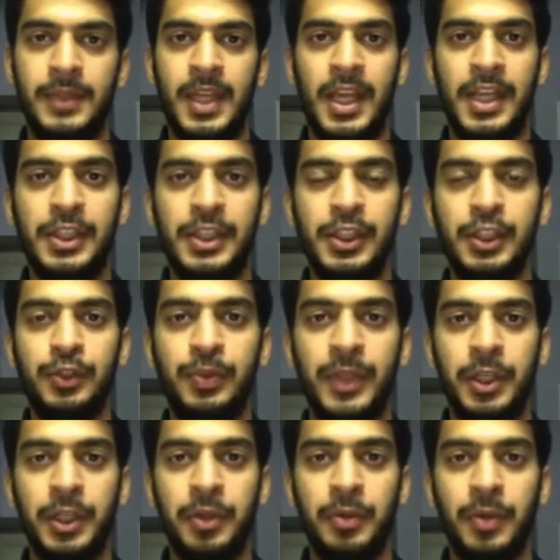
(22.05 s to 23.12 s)
In this
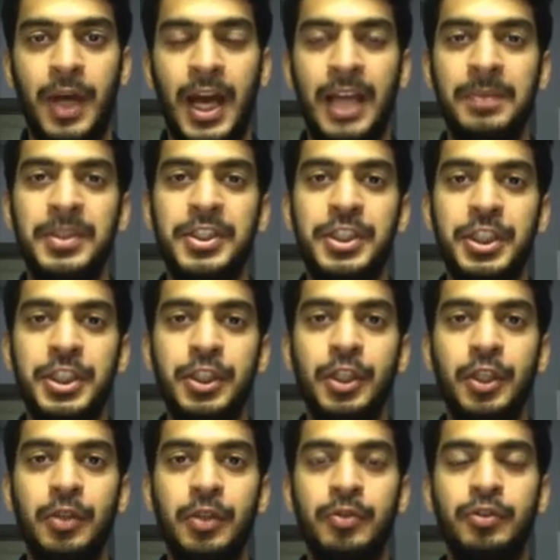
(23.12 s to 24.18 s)
video, I'll be teaching
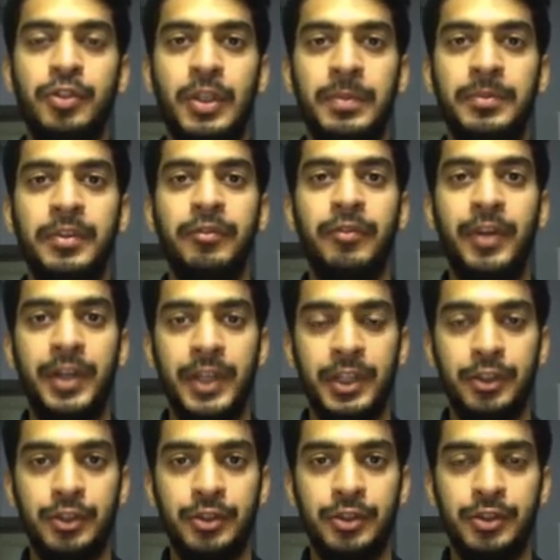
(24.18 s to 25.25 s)
you some
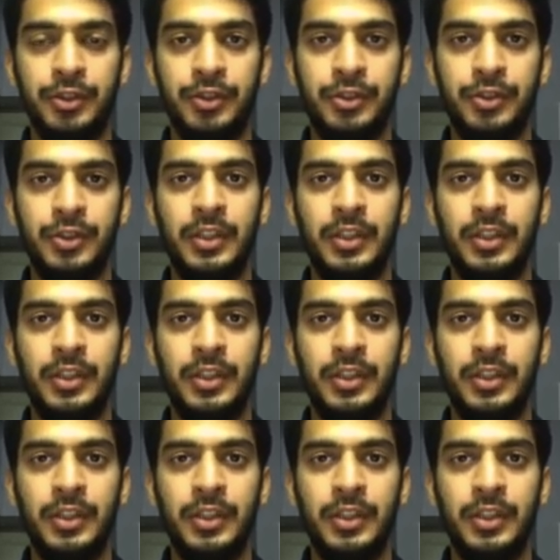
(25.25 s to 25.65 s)
variations